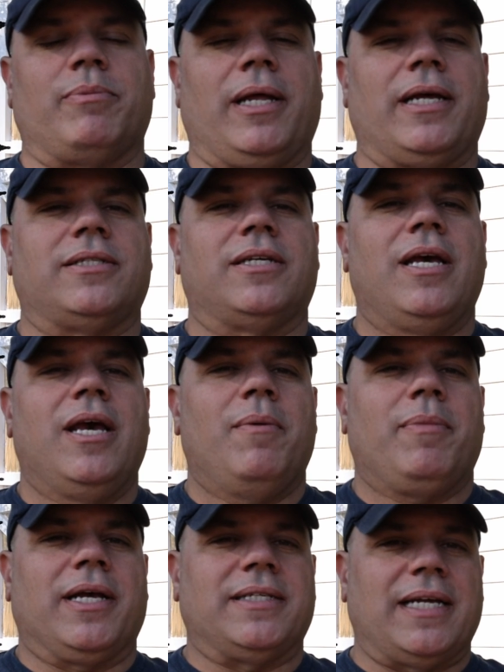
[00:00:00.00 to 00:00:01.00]
blades,
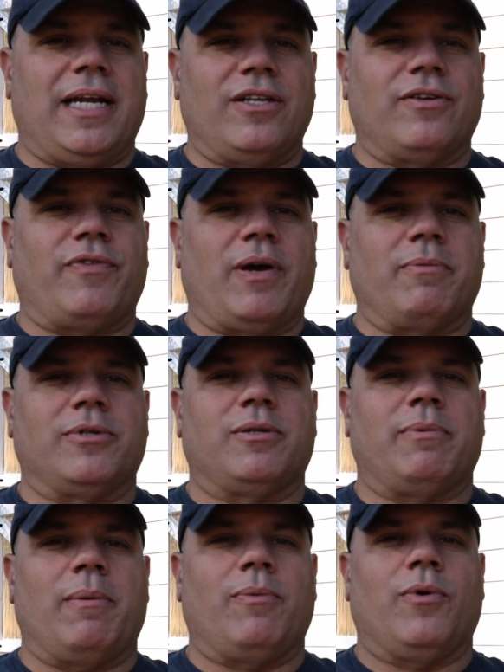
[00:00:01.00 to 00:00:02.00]
because that is a fiber
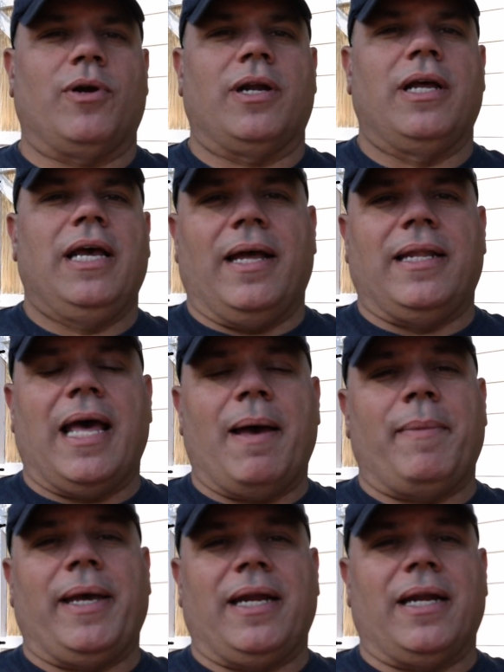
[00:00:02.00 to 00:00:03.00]
cement board, and
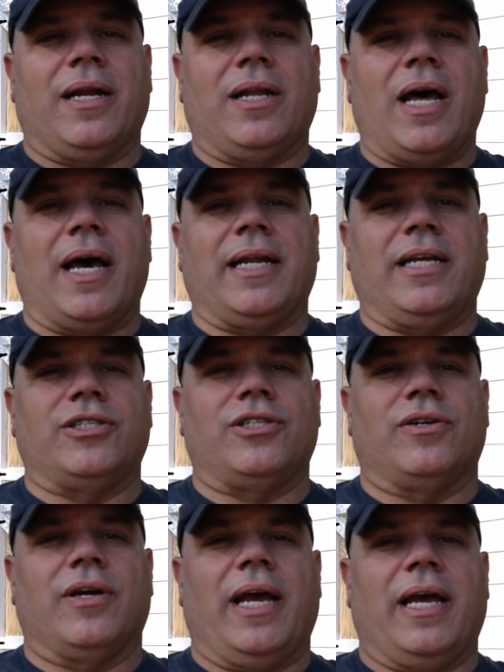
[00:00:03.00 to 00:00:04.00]
that made it a lot
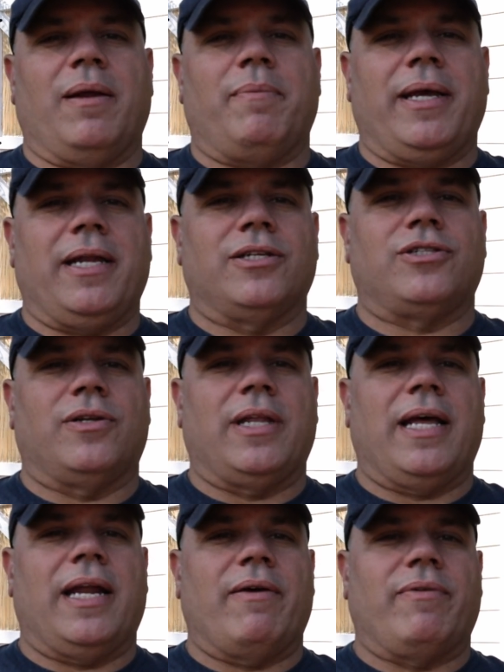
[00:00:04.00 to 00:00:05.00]
easier, and it made it so
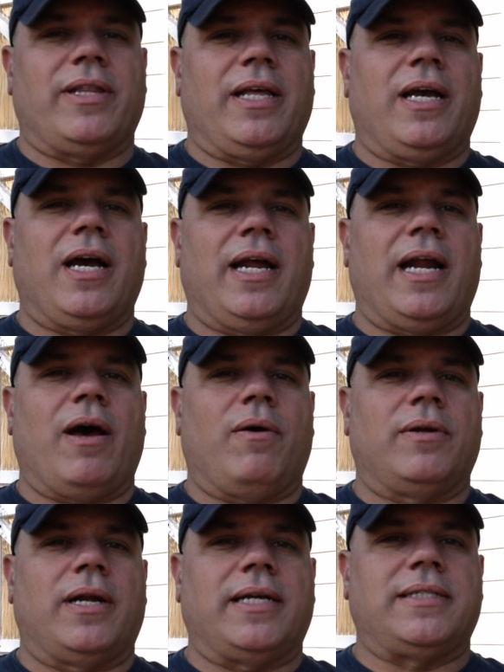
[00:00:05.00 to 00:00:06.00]
that everything cut
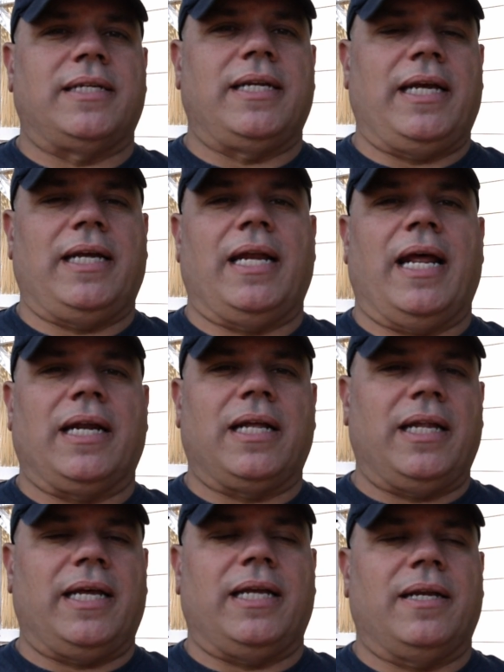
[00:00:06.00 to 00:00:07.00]
out nice and neat and
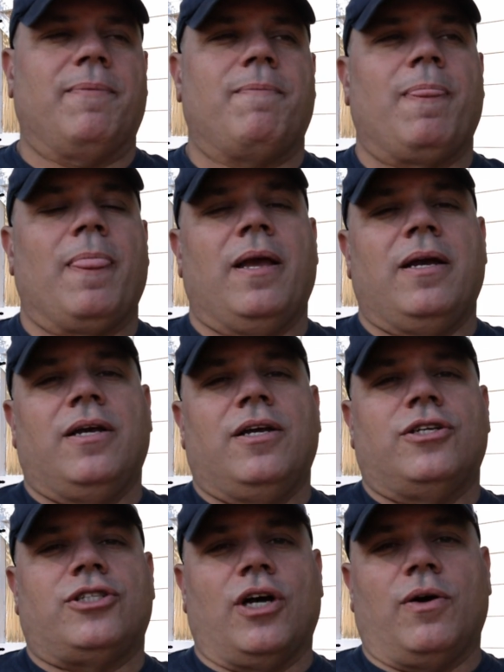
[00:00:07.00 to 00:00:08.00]
clean.
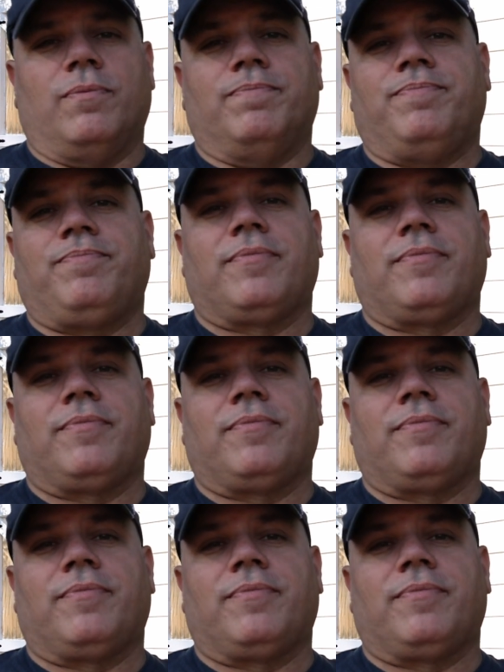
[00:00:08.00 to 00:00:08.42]
So